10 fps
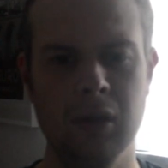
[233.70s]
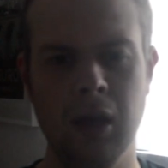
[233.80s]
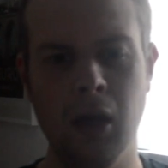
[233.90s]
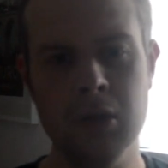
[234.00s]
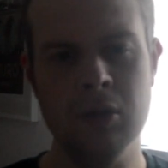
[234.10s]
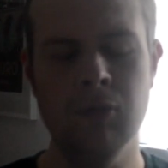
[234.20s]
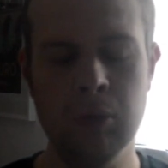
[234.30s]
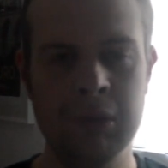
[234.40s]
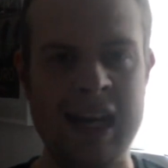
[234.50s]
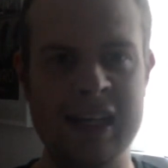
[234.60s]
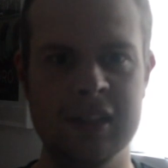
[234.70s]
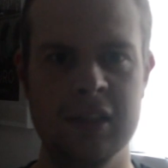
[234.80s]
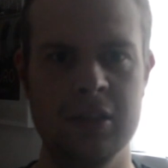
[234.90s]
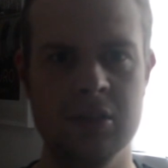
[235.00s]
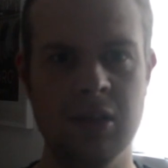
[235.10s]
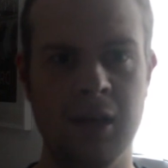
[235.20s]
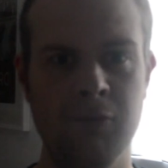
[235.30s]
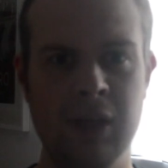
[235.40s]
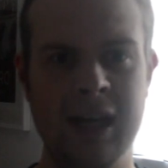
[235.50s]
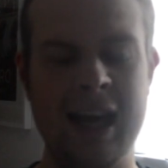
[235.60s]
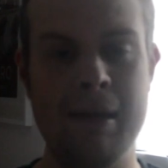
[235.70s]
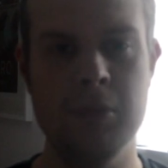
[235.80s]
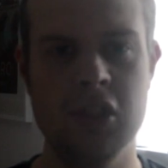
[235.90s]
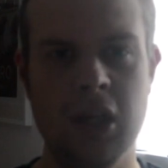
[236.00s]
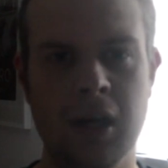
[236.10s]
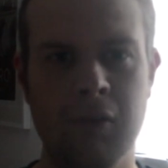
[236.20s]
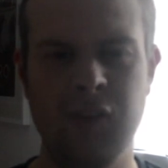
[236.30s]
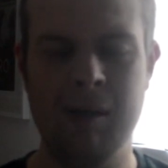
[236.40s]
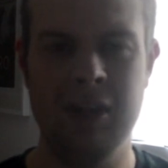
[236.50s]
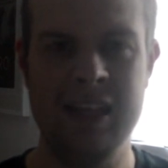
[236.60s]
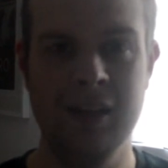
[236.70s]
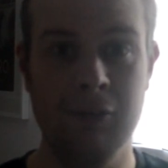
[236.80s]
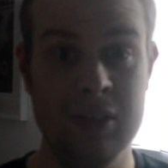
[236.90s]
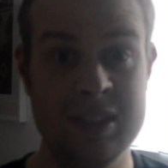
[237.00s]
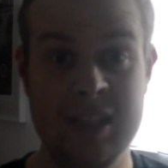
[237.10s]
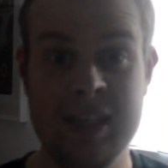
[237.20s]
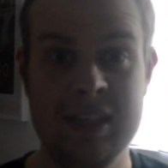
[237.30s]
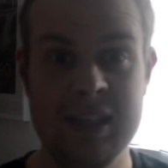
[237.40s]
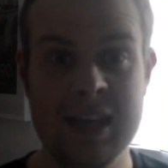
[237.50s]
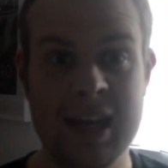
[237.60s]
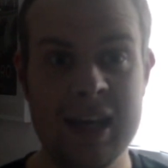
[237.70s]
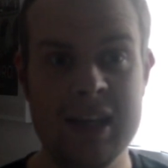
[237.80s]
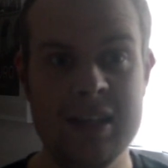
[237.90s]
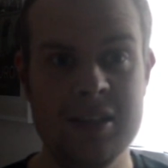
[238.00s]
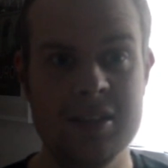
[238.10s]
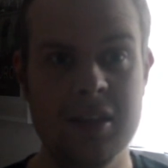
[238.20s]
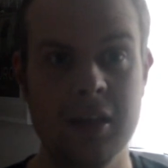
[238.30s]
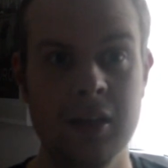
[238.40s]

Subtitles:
under the wagons of the MGR family, like the CDAs.